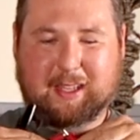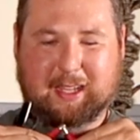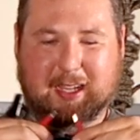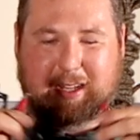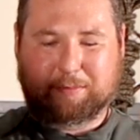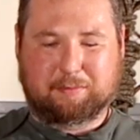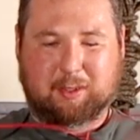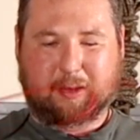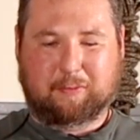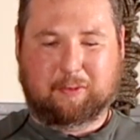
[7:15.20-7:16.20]
uh,
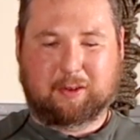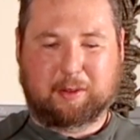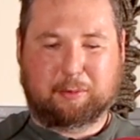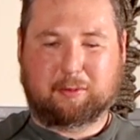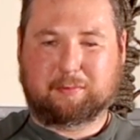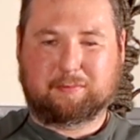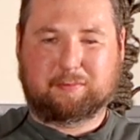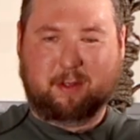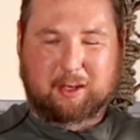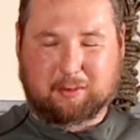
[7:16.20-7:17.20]
you know, for double,
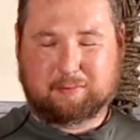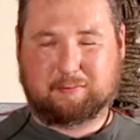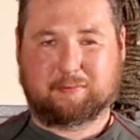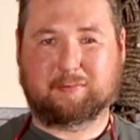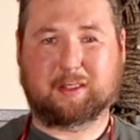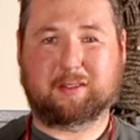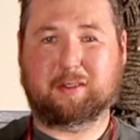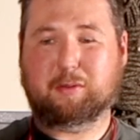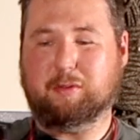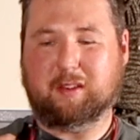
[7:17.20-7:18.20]
you know, because
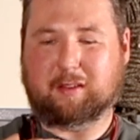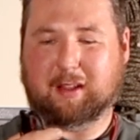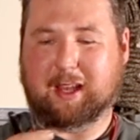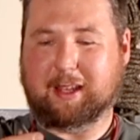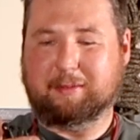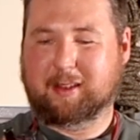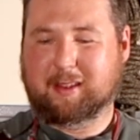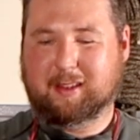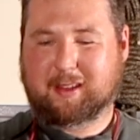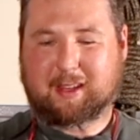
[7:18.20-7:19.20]
you use these a lot.
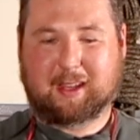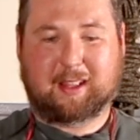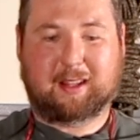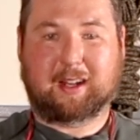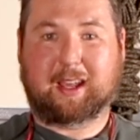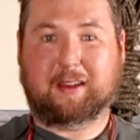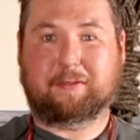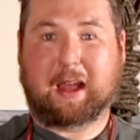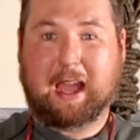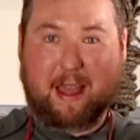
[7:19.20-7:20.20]
Uh, and then I
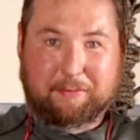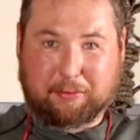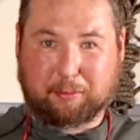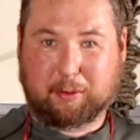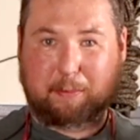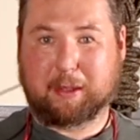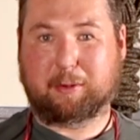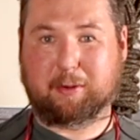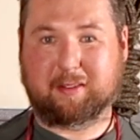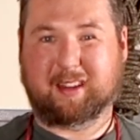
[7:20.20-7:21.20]
have I have three
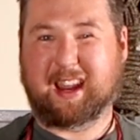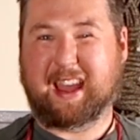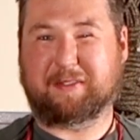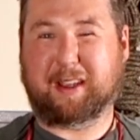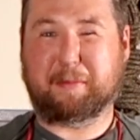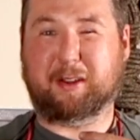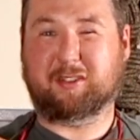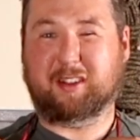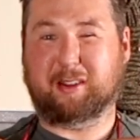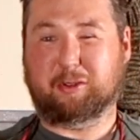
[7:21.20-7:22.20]
big ones, and I have like a
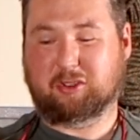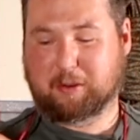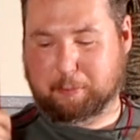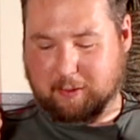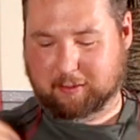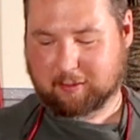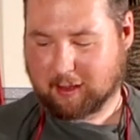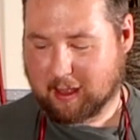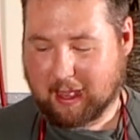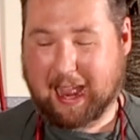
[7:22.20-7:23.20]
bunch of little cheap ones.
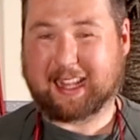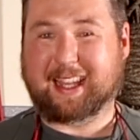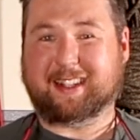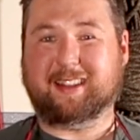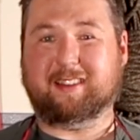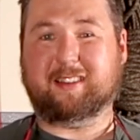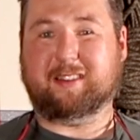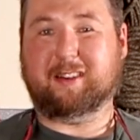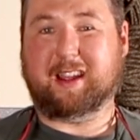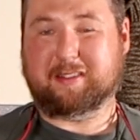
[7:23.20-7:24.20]
I like these
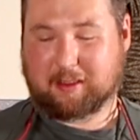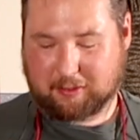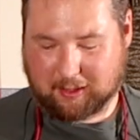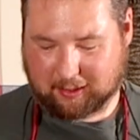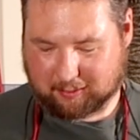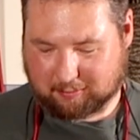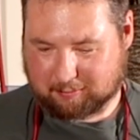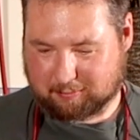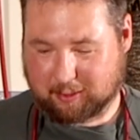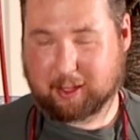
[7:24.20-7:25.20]
because they're nice and thick.
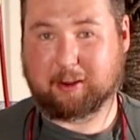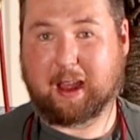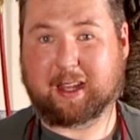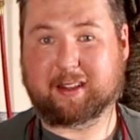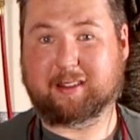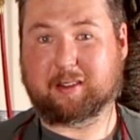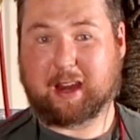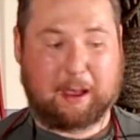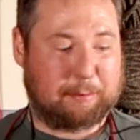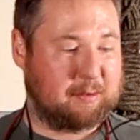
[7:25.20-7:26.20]
You know, I got these
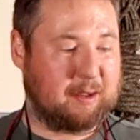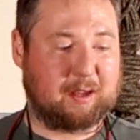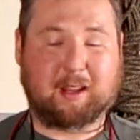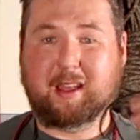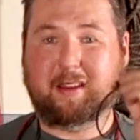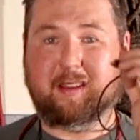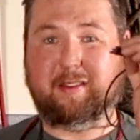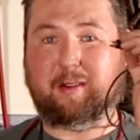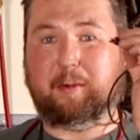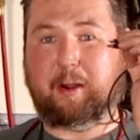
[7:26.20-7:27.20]
on Amazon.
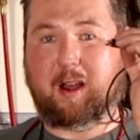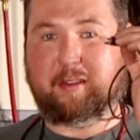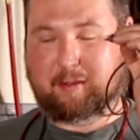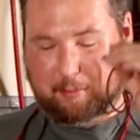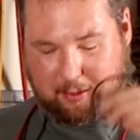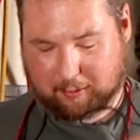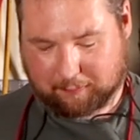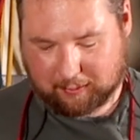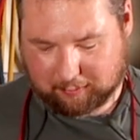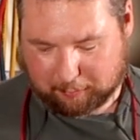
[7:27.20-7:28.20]
These are awesome. I
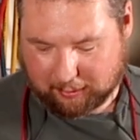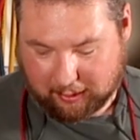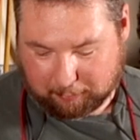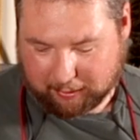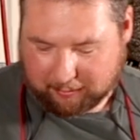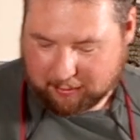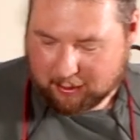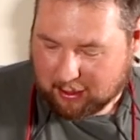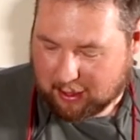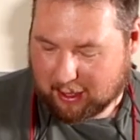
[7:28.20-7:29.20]
love these. But anyway,
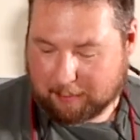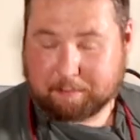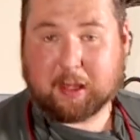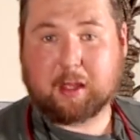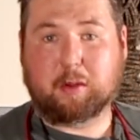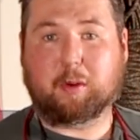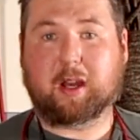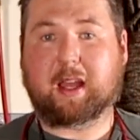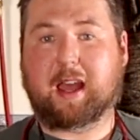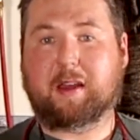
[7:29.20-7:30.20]
um, you
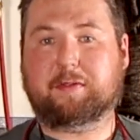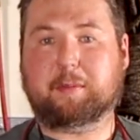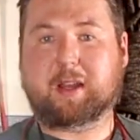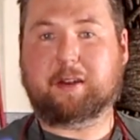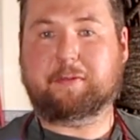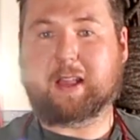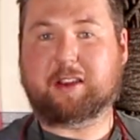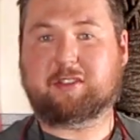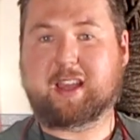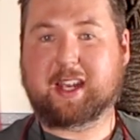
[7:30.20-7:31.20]
want to have some kind of
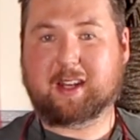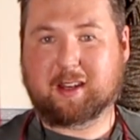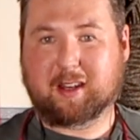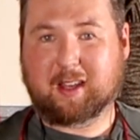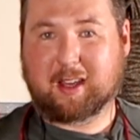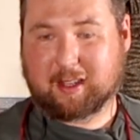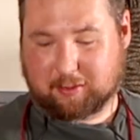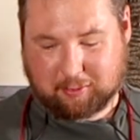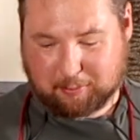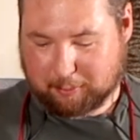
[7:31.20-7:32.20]
flashlight because
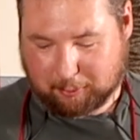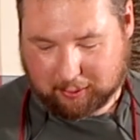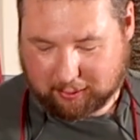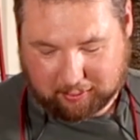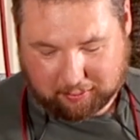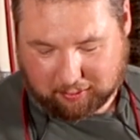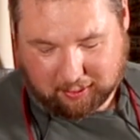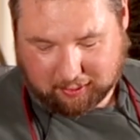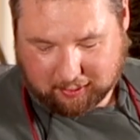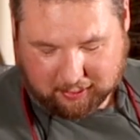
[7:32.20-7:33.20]
uh, you're going to be working in the
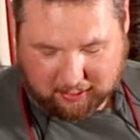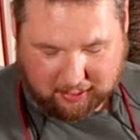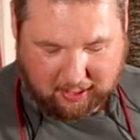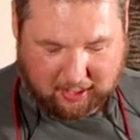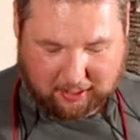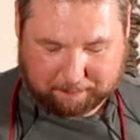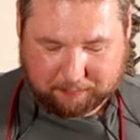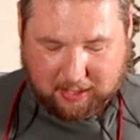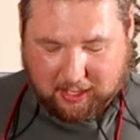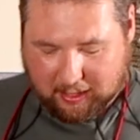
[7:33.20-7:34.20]
dark. Um,
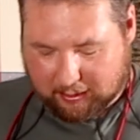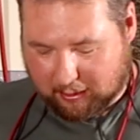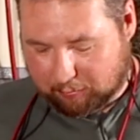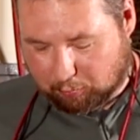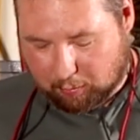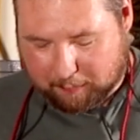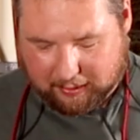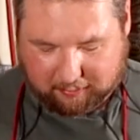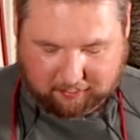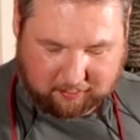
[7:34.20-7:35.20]
and then drill
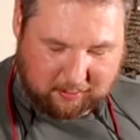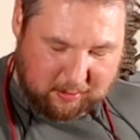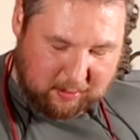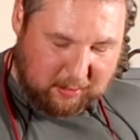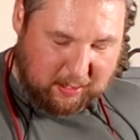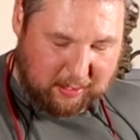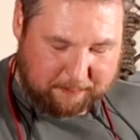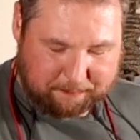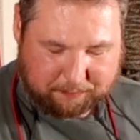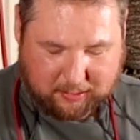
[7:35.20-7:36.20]
bits.
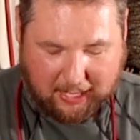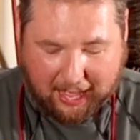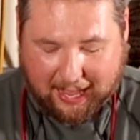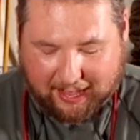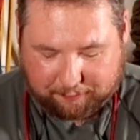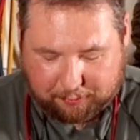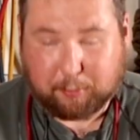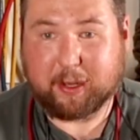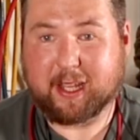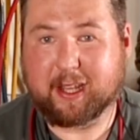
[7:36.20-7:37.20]
Um, I have
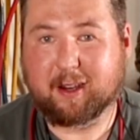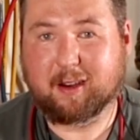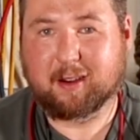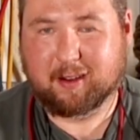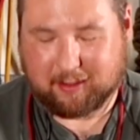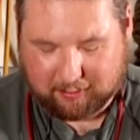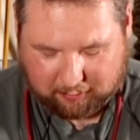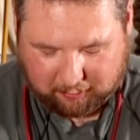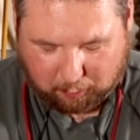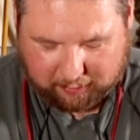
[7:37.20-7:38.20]
three here.
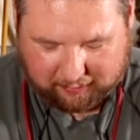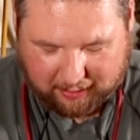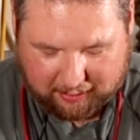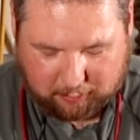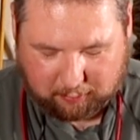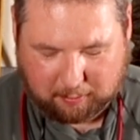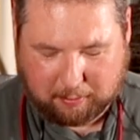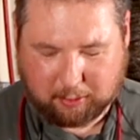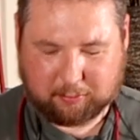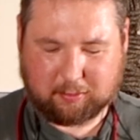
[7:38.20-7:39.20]
These are the ones that I use the
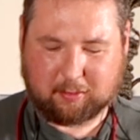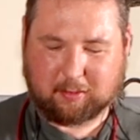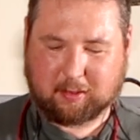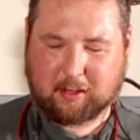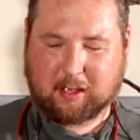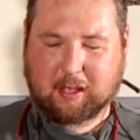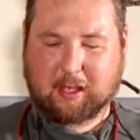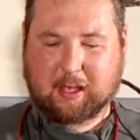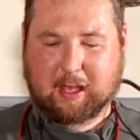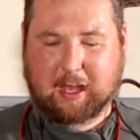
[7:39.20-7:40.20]
most.
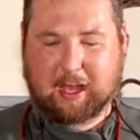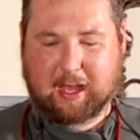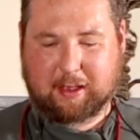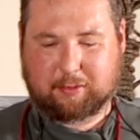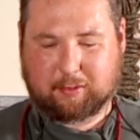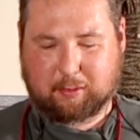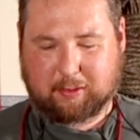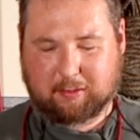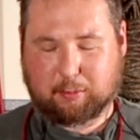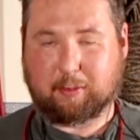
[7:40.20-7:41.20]
Uh, so
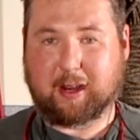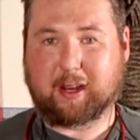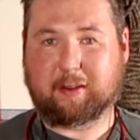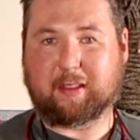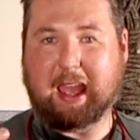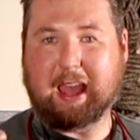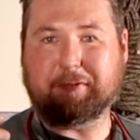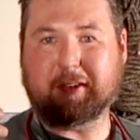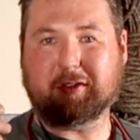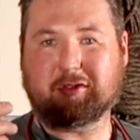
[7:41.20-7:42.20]
this one right here is a
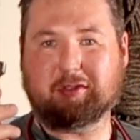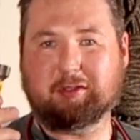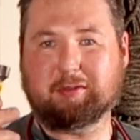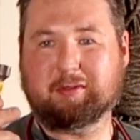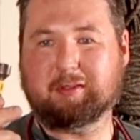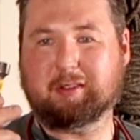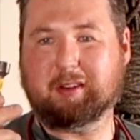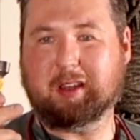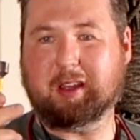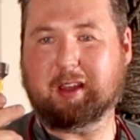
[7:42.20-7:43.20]
half inch
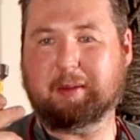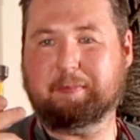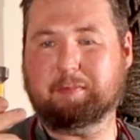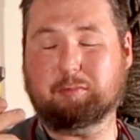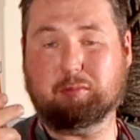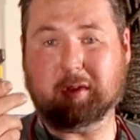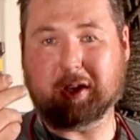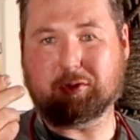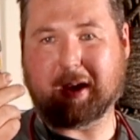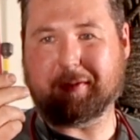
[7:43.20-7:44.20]
um,
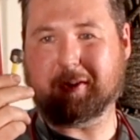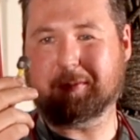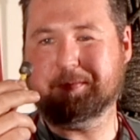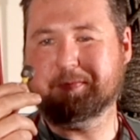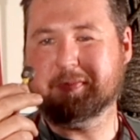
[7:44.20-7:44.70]
nut driver.